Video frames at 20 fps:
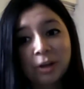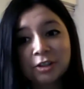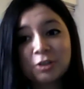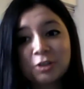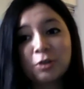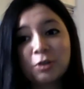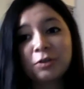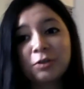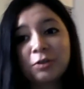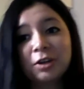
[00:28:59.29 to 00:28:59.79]
to
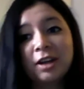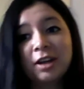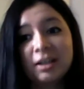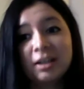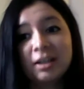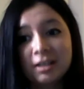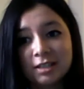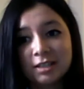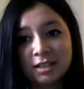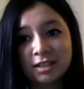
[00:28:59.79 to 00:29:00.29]
know if there are
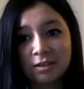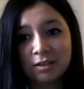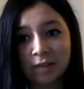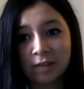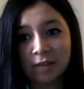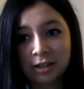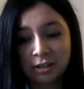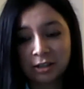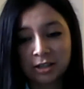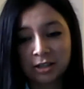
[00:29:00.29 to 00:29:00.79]
any
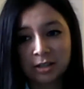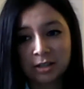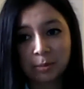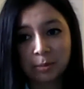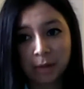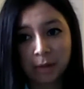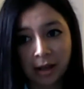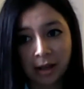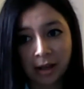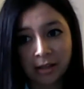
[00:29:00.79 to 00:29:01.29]
disadvantages
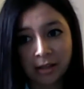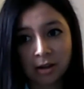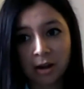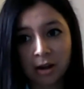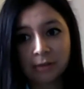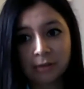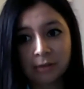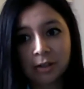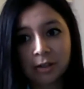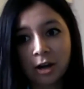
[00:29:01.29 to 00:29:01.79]
applying to
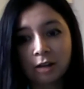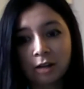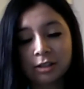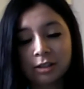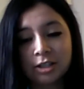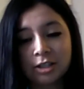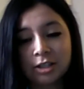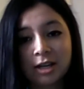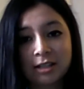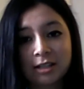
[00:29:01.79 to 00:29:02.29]
Harvard
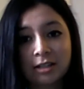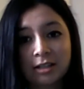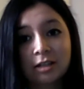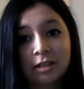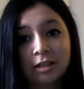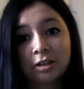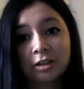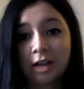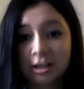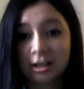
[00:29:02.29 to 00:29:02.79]
College as an
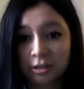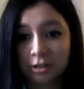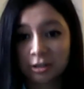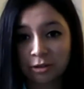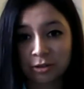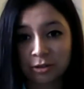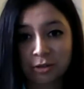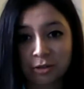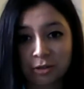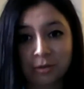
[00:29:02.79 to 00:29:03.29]
international
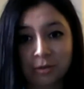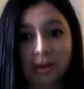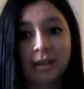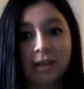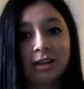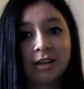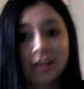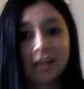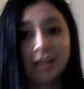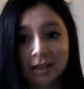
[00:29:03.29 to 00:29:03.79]
student,
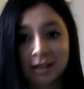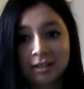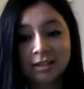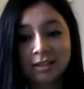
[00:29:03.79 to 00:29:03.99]
and